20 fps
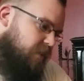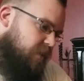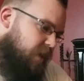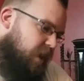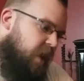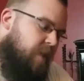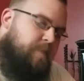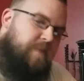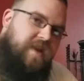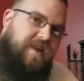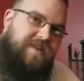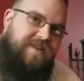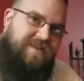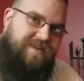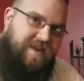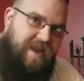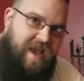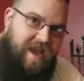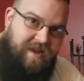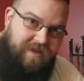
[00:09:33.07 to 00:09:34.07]
I picked
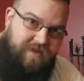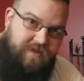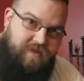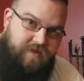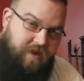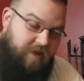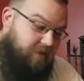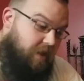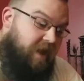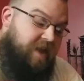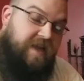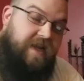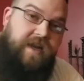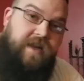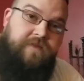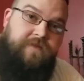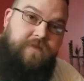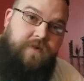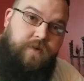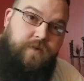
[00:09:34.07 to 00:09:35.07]
snacks. I
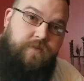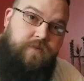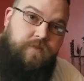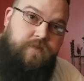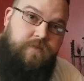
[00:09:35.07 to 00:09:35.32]
needed food.